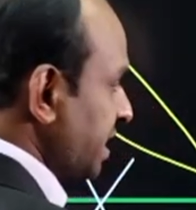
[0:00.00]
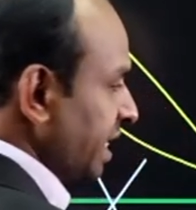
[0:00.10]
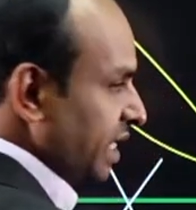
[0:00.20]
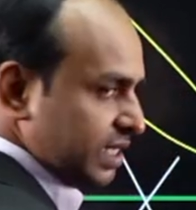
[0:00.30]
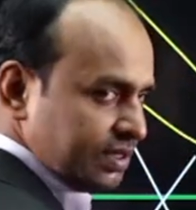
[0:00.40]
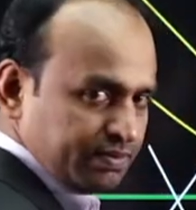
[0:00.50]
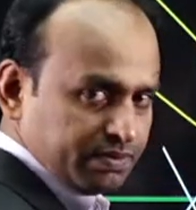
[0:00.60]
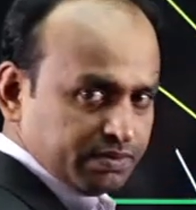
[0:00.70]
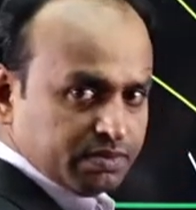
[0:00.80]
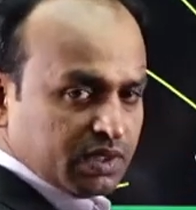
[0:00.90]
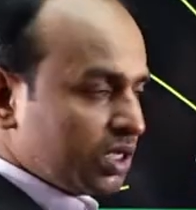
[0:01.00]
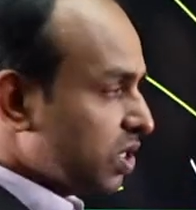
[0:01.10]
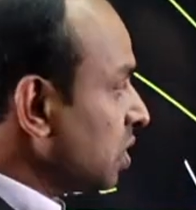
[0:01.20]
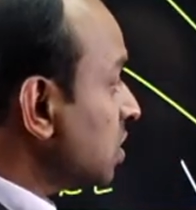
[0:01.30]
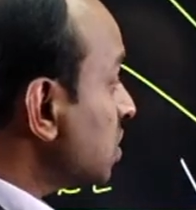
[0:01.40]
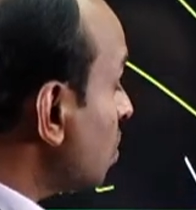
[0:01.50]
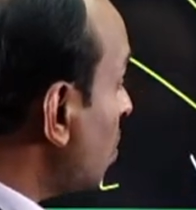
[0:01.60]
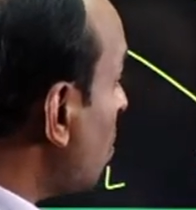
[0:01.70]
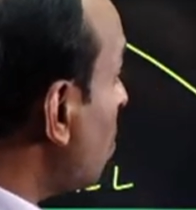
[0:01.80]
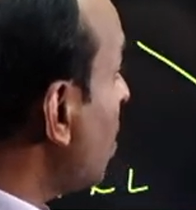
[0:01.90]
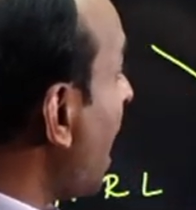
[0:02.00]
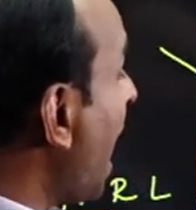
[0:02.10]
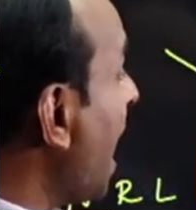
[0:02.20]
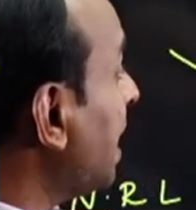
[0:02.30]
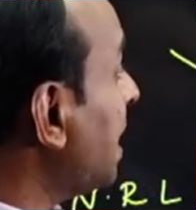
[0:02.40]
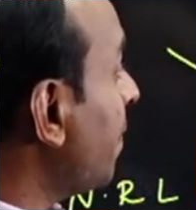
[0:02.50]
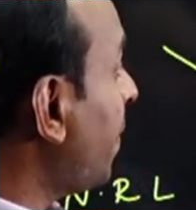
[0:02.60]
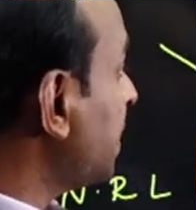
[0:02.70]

sixty degrees. So angle of